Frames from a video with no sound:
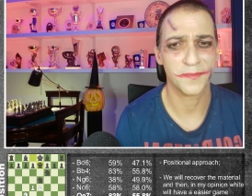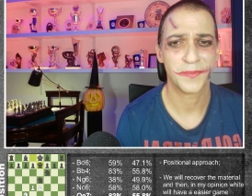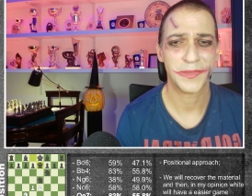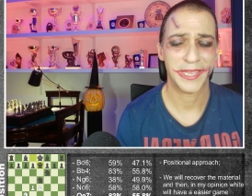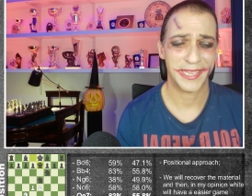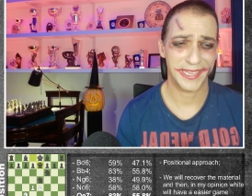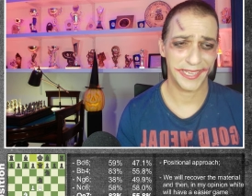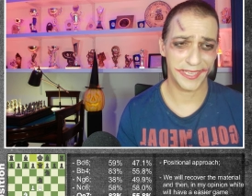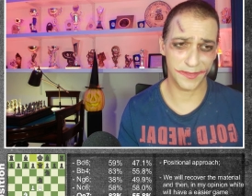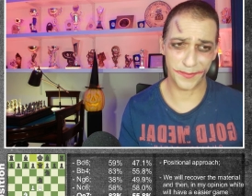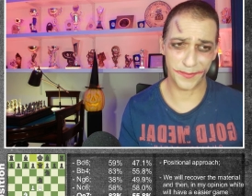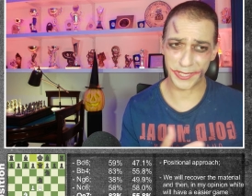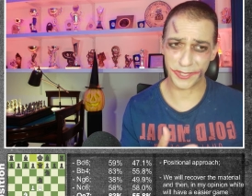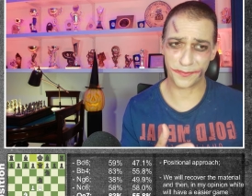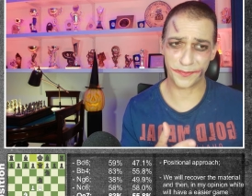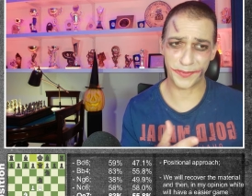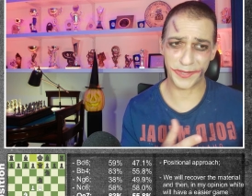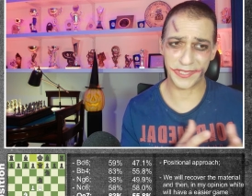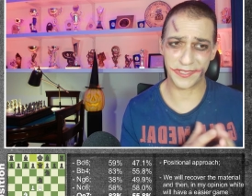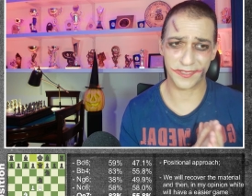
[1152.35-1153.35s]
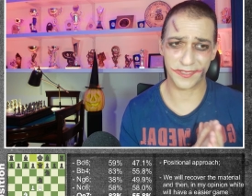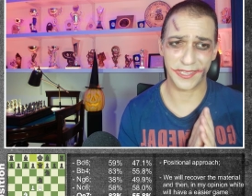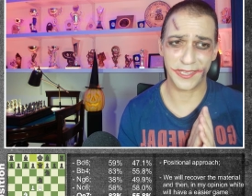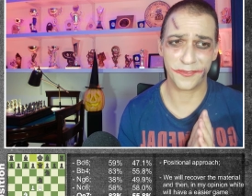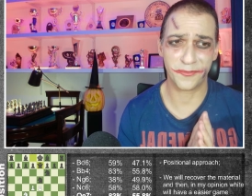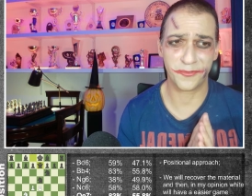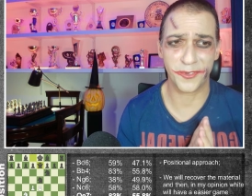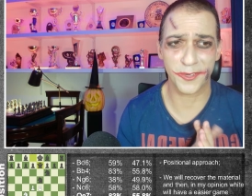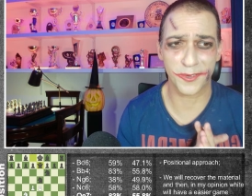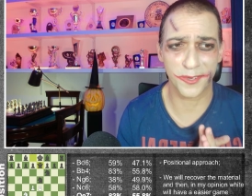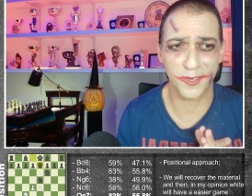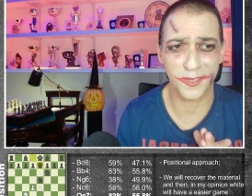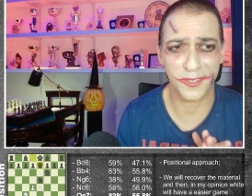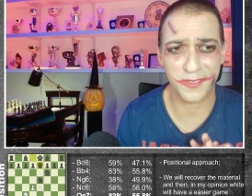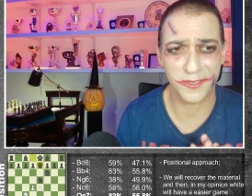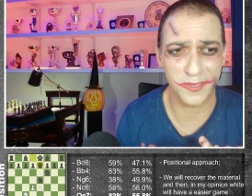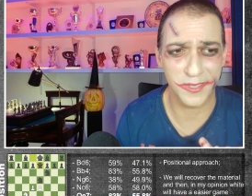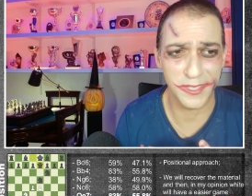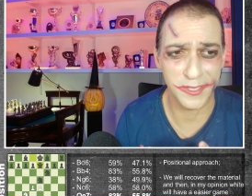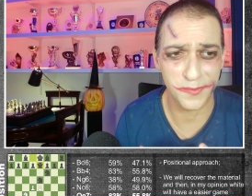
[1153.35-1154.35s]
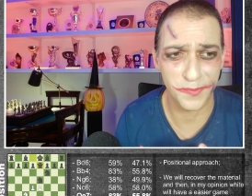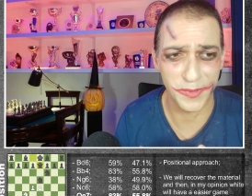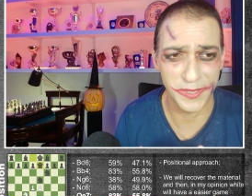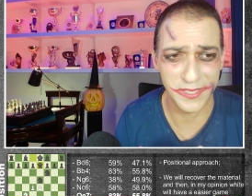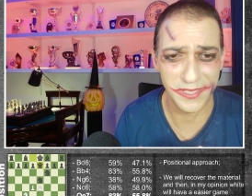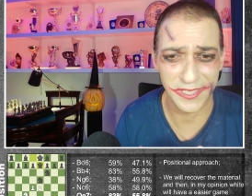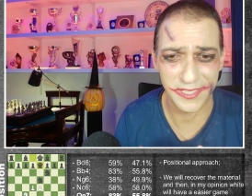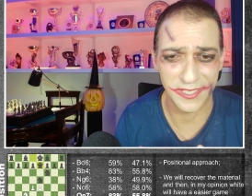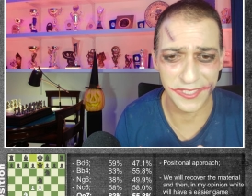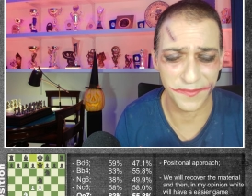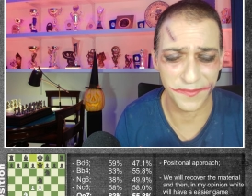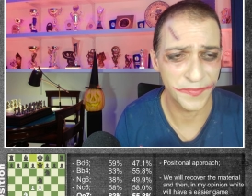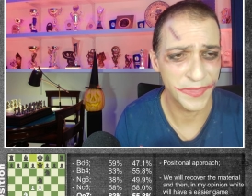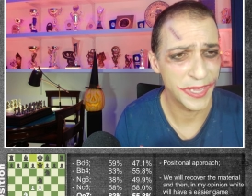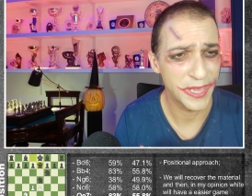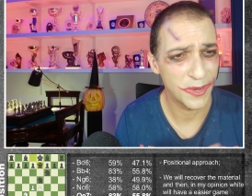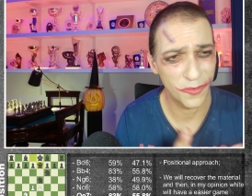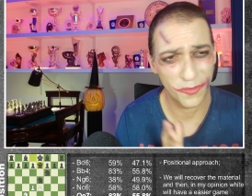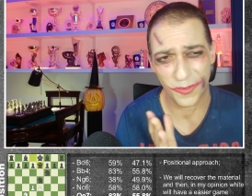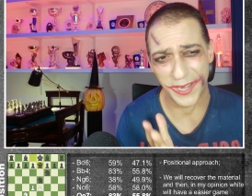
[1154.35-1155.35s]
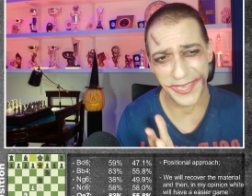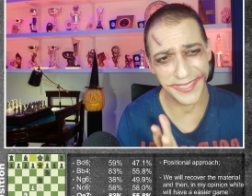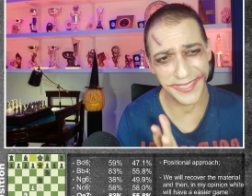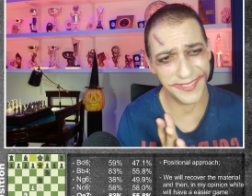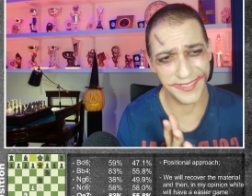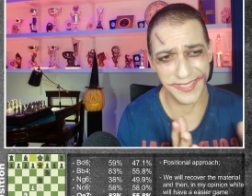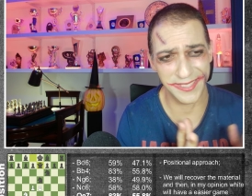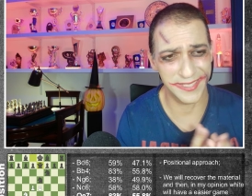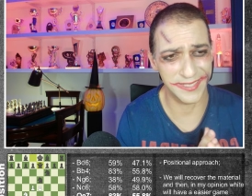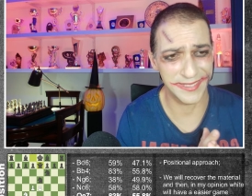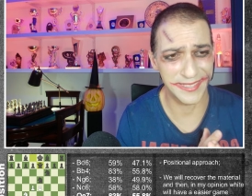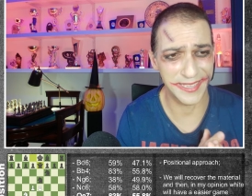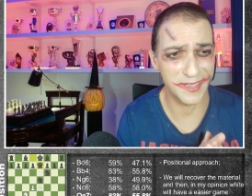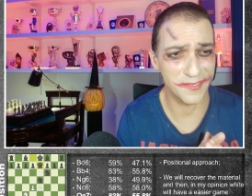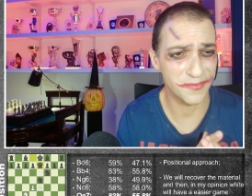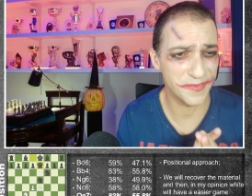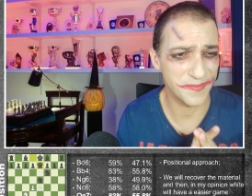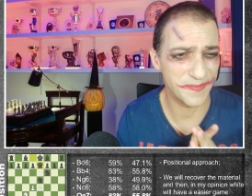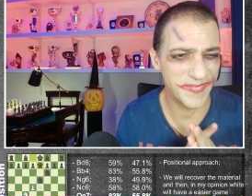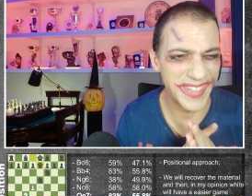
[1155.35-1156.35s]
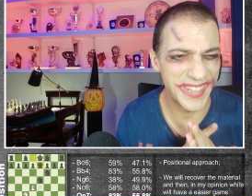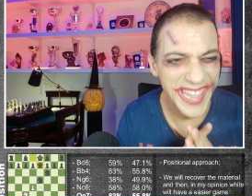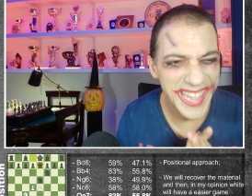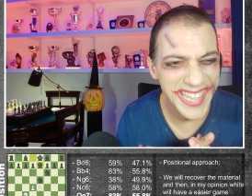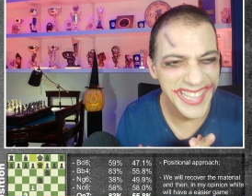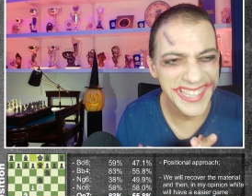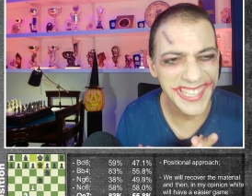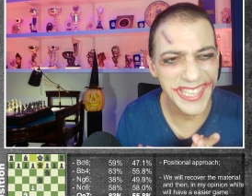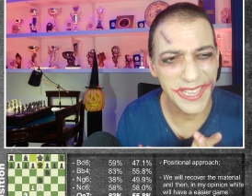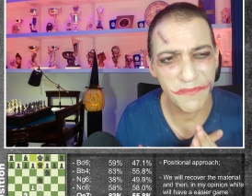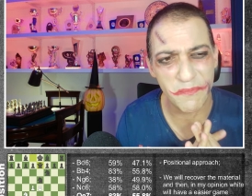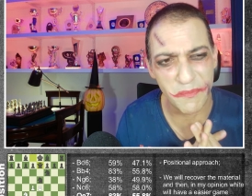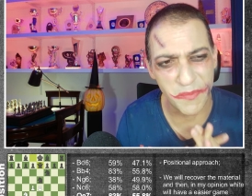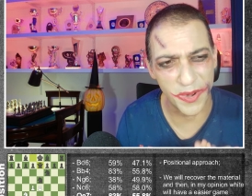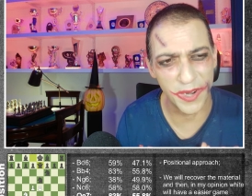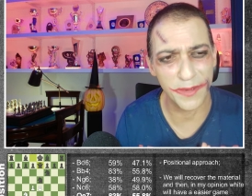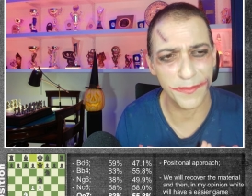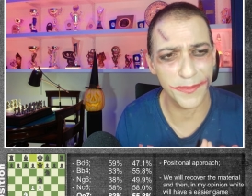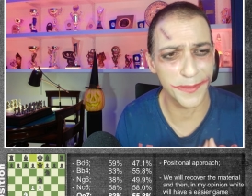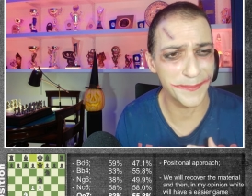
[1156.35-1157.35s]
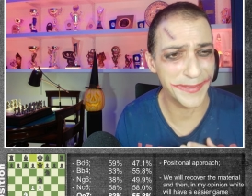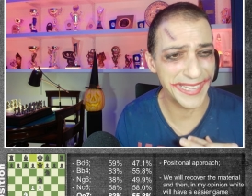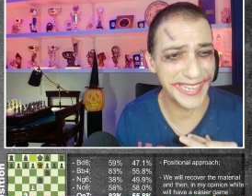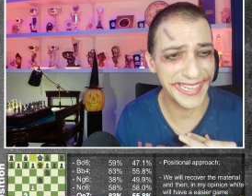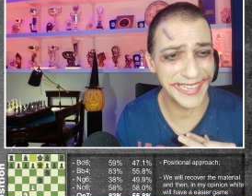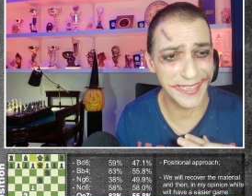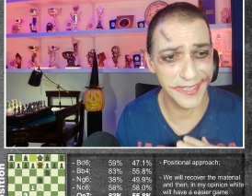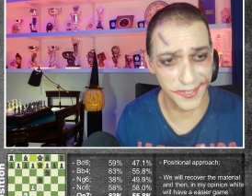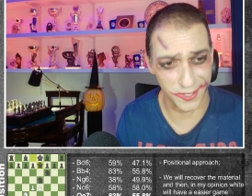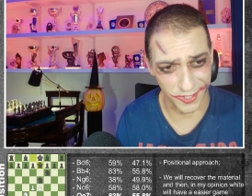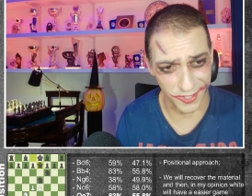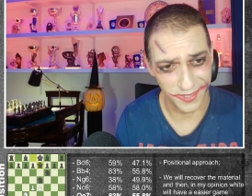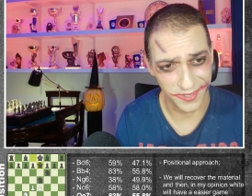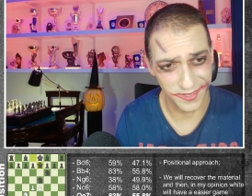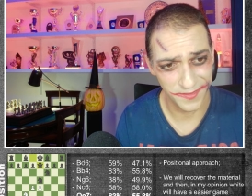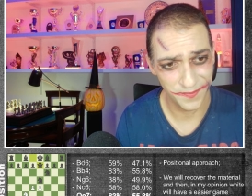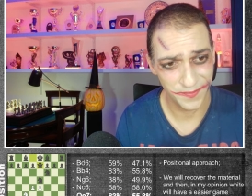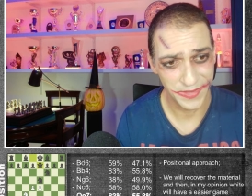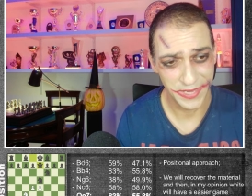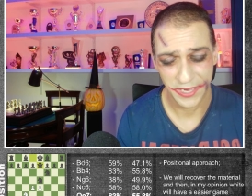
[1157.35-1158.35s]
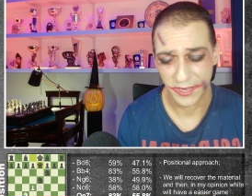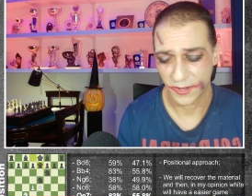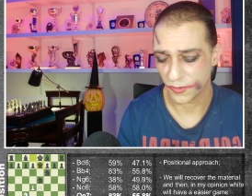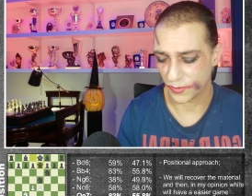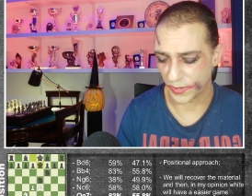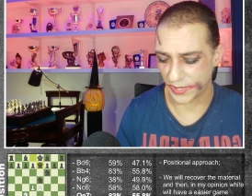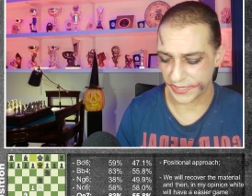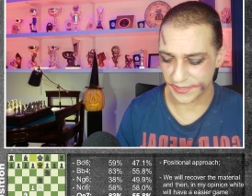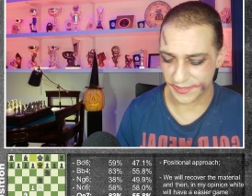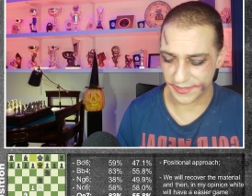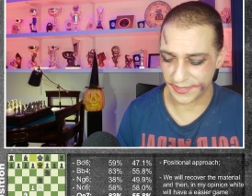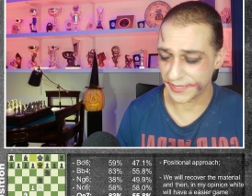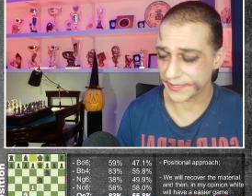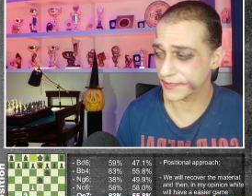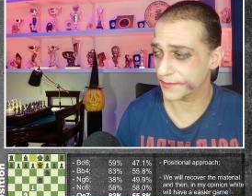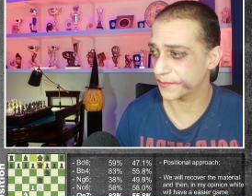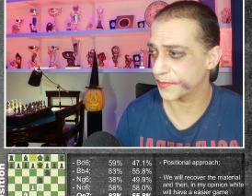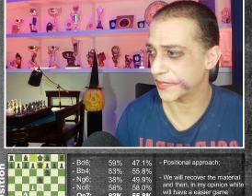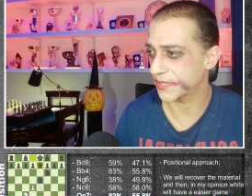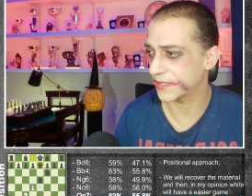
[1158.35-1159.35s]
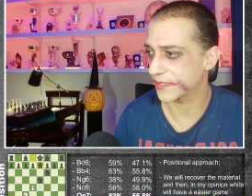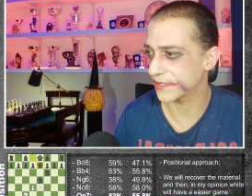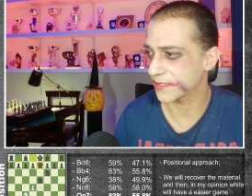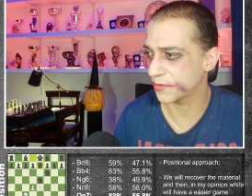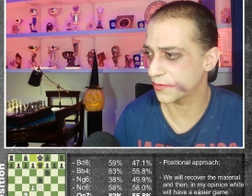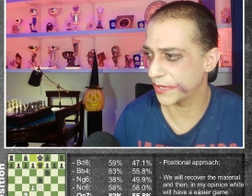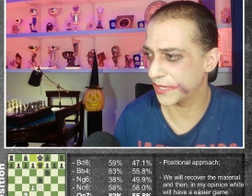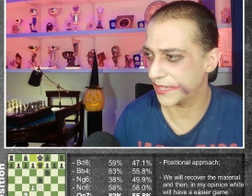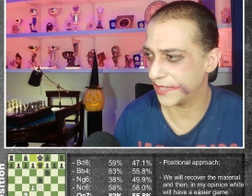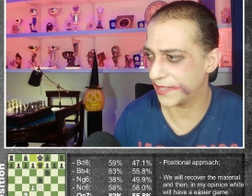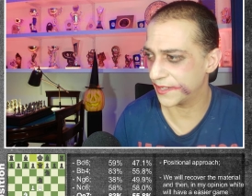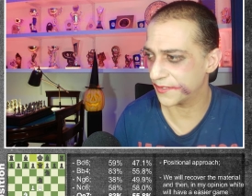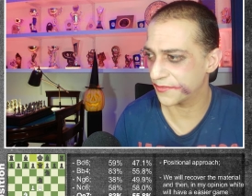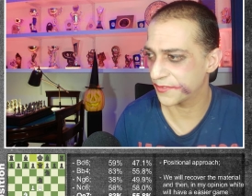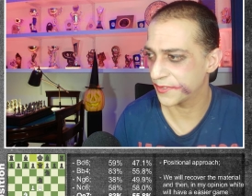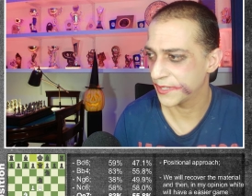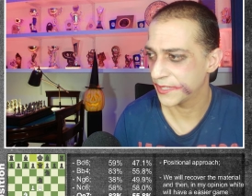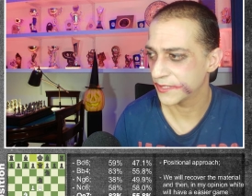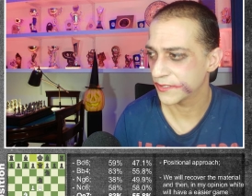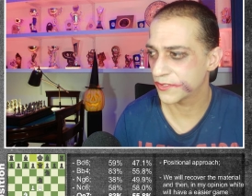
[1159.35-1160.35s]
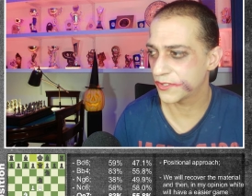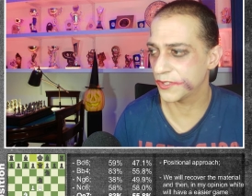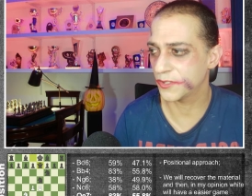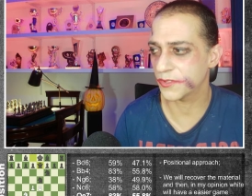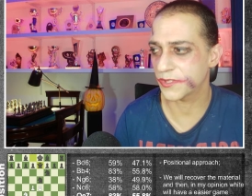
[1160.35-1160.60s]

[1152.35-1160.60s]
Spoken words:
in my opinion, if you look to this position, white doesn't have any problem at all. Why is that? Because we have two